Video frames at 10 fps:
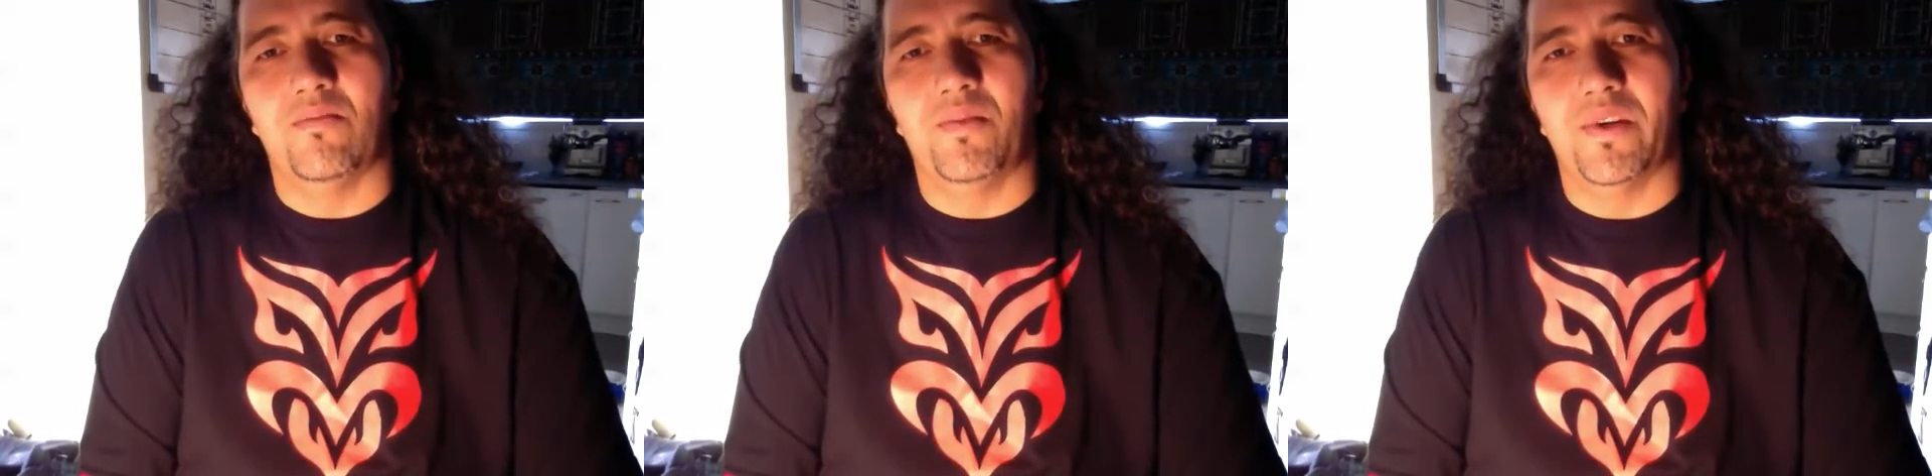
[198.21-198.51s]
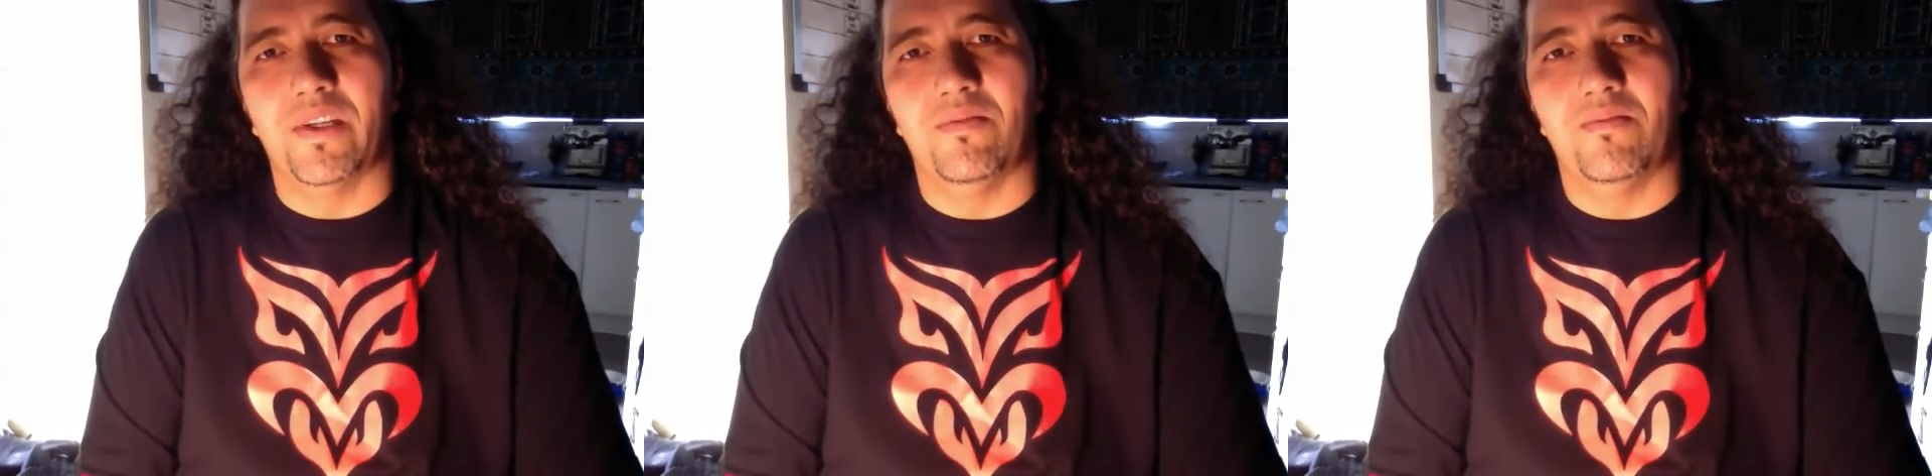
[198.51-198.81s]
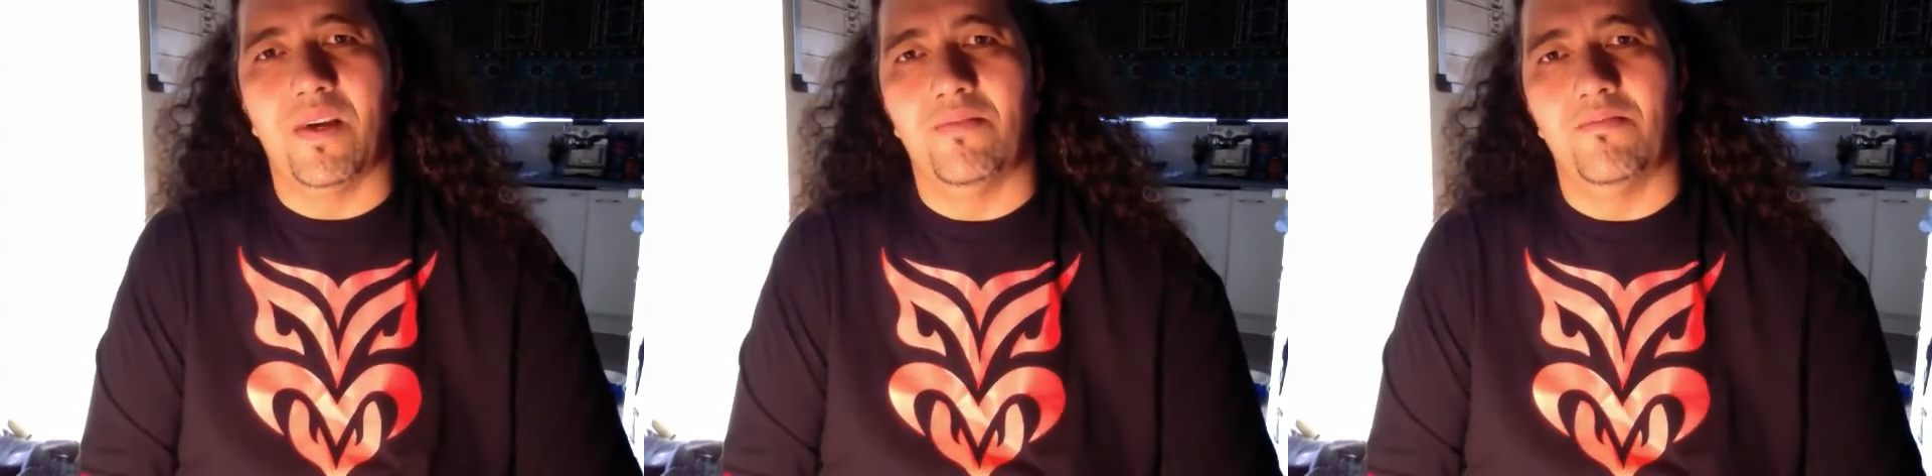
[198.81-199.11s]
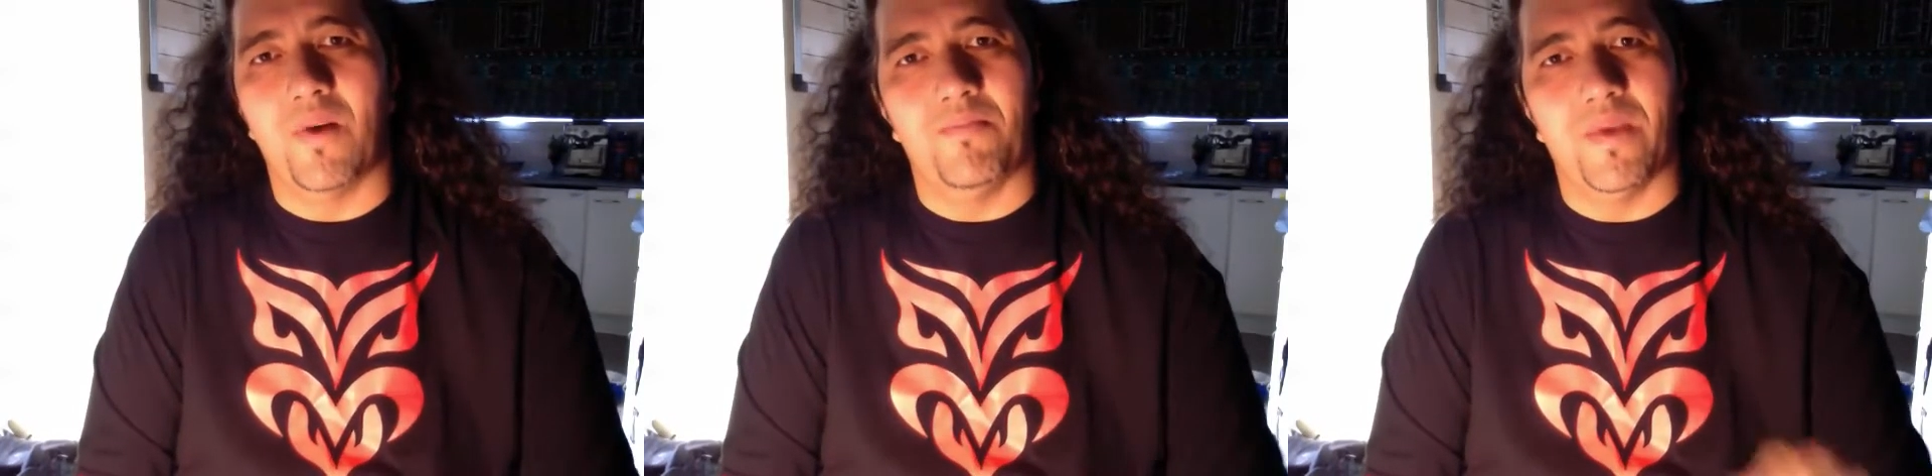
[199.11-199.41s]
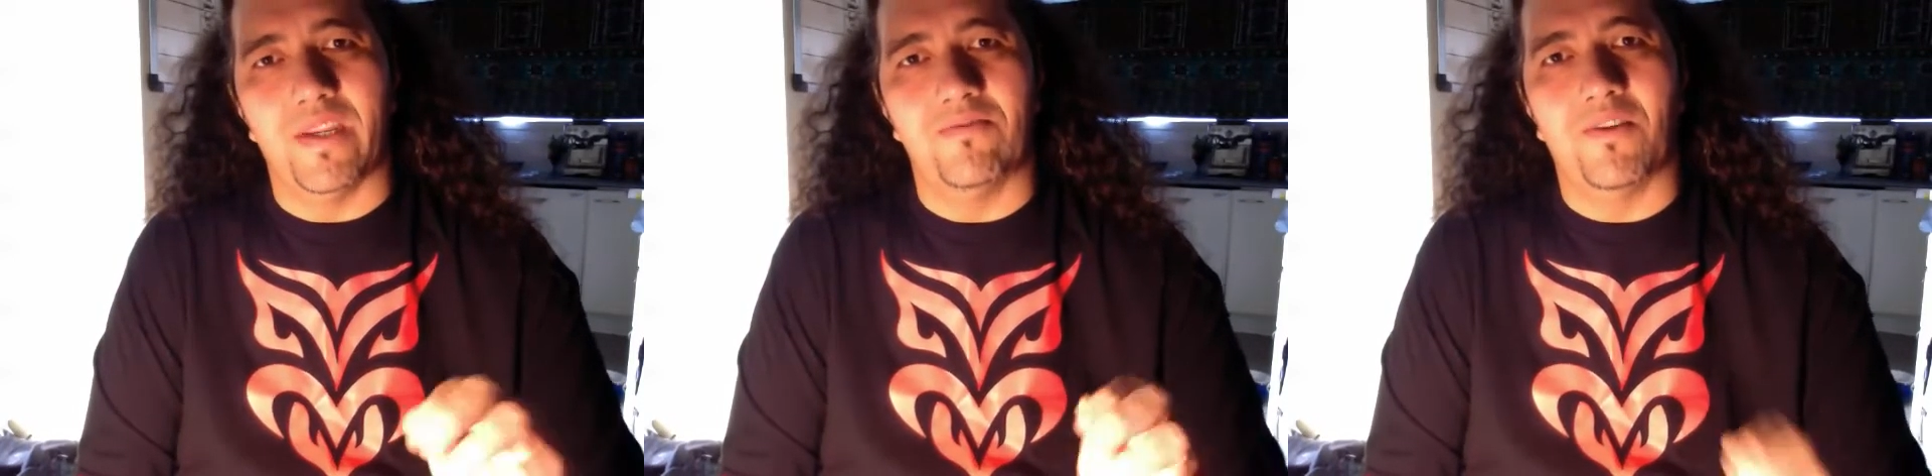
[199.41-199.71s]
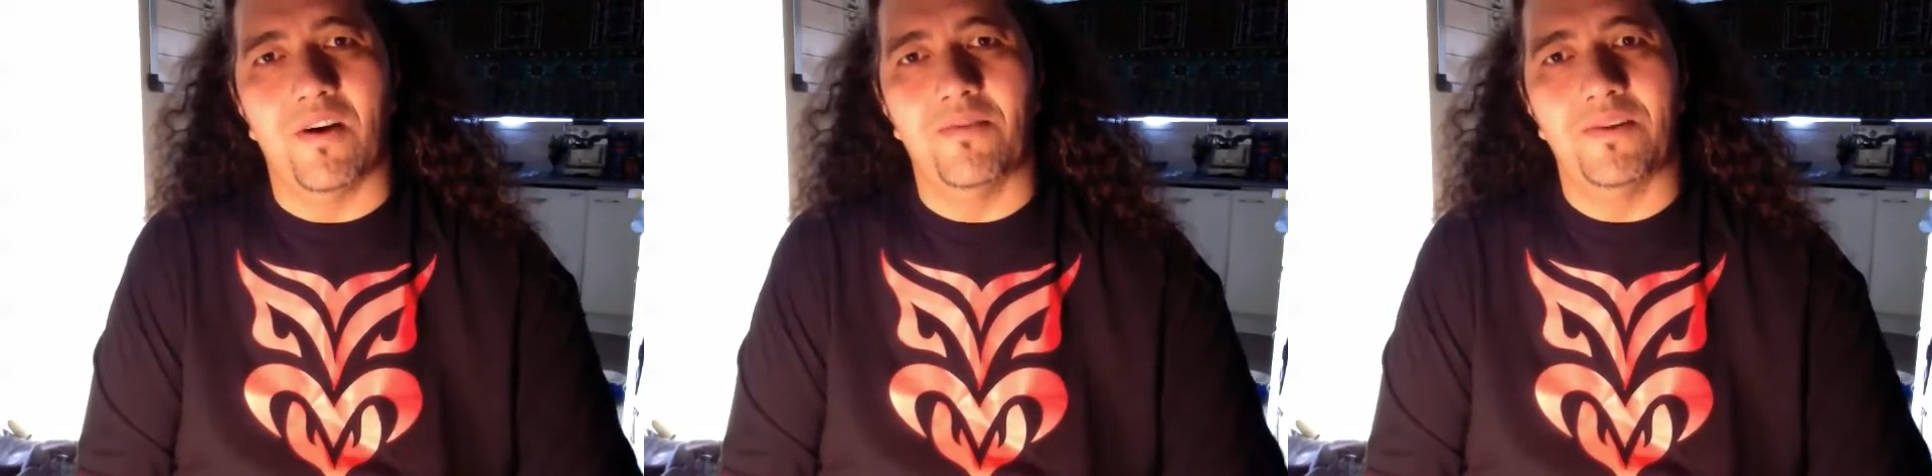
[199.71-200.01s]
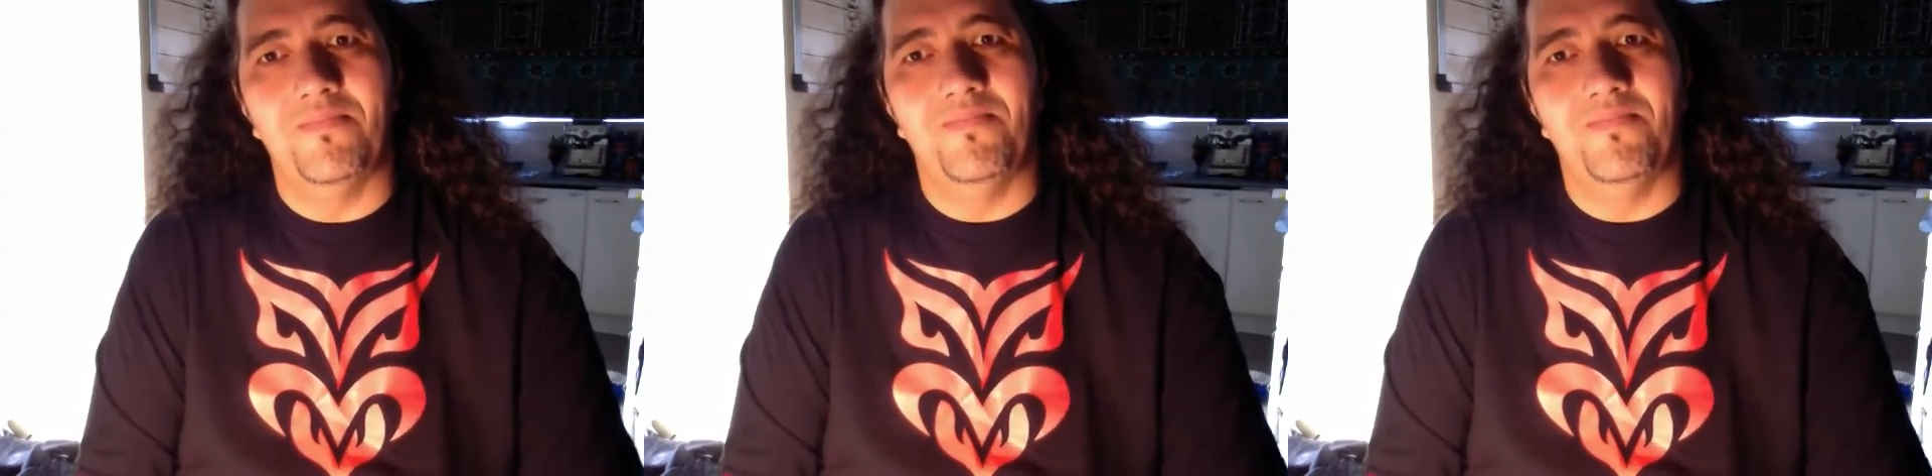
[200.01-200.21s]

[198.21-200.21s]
put in my Bene fiber,